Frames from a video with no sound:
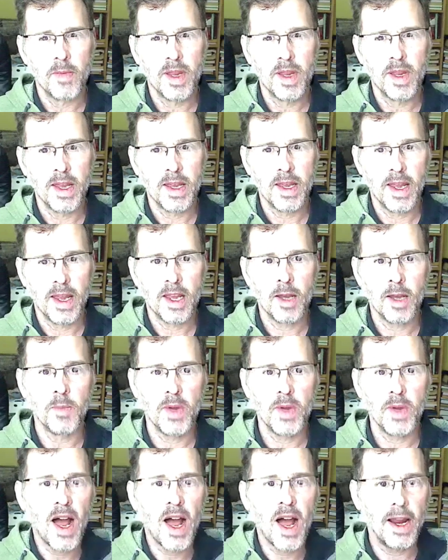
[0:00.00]
It can
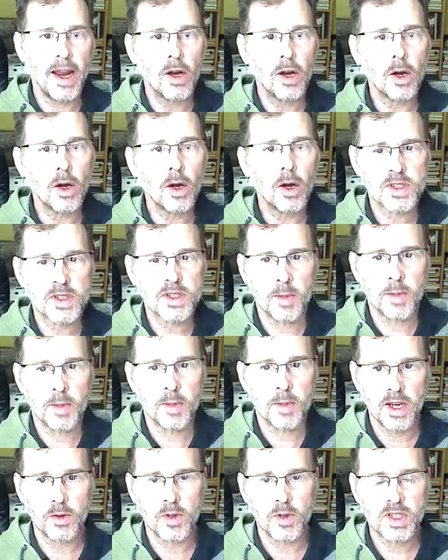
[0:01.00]
be higher with some of
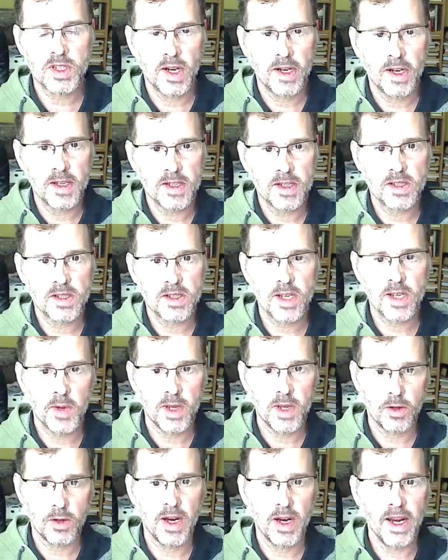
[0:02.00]
the other studies and some of
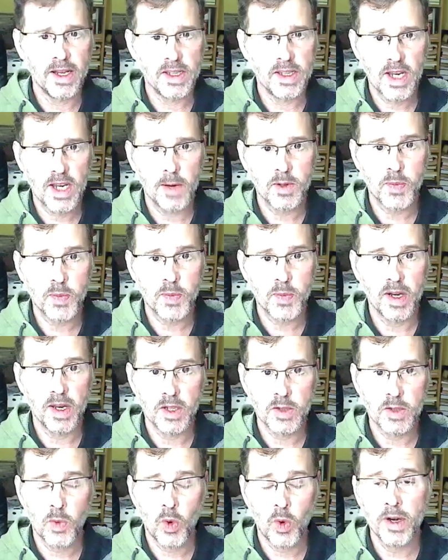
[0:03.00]
the other enzymes, but
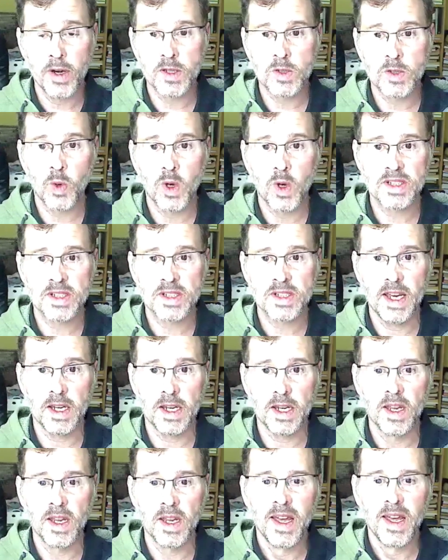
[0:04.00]
his point is well
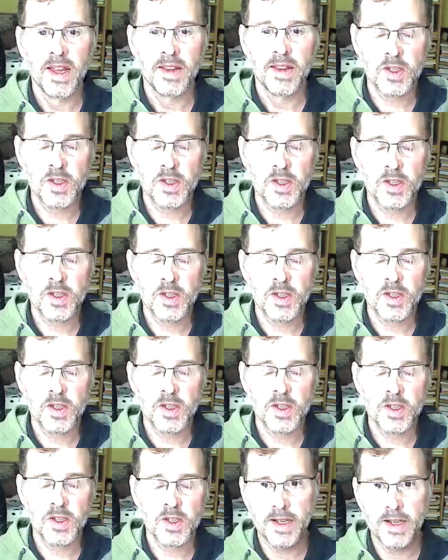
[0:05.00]
taken. This
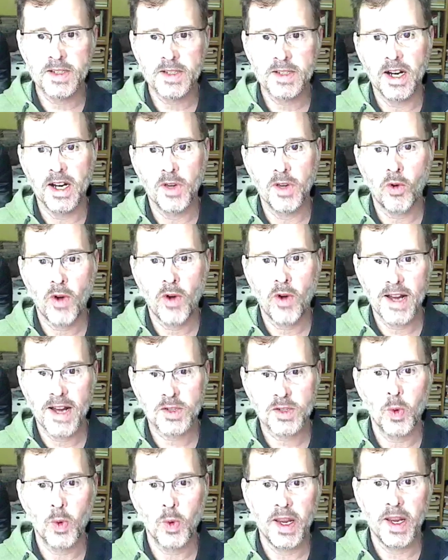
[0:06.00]
basically, it's kind of a
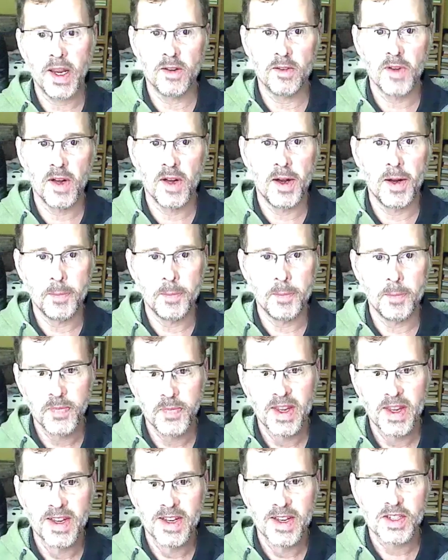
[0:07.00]
crass way of
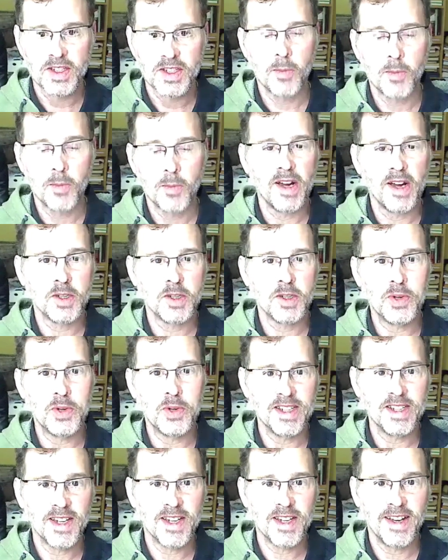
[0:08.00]
summarizing what
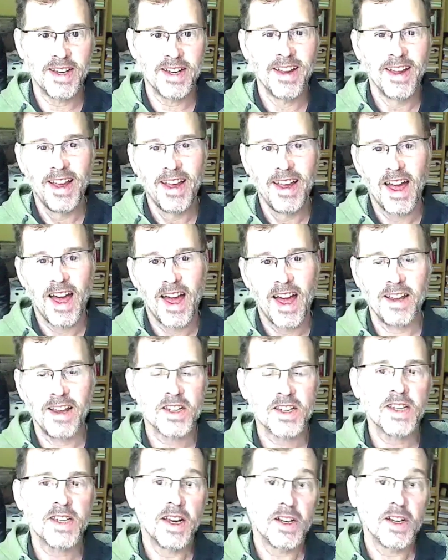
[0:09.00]
he said. I like
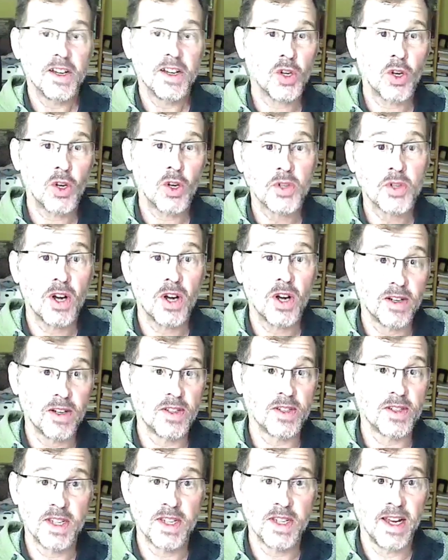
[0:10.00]
to say it
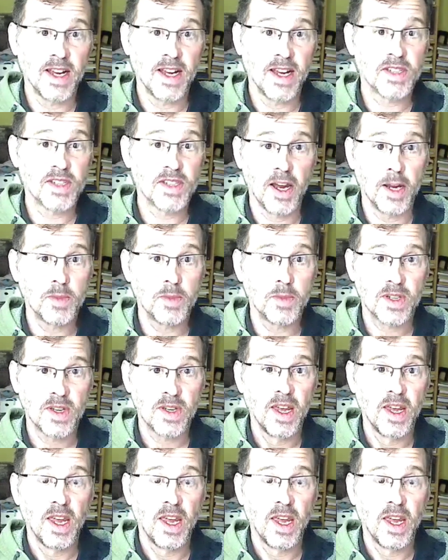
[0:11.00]
turbocharges the enzymes.